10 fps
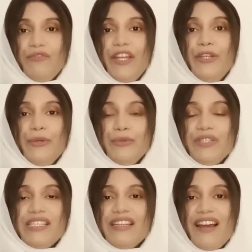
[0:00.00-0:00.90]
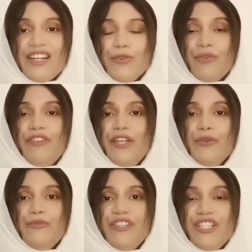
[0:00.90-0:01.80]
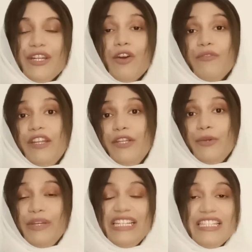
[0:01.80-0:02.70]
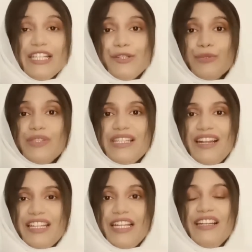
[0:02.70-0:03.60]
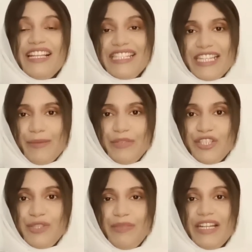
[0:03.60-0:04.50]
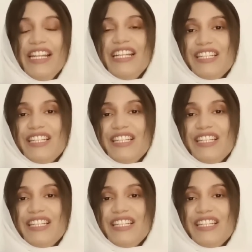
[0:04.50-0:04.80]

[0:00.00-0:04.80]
when you start or when you're wishing or when you intend to start an establishment,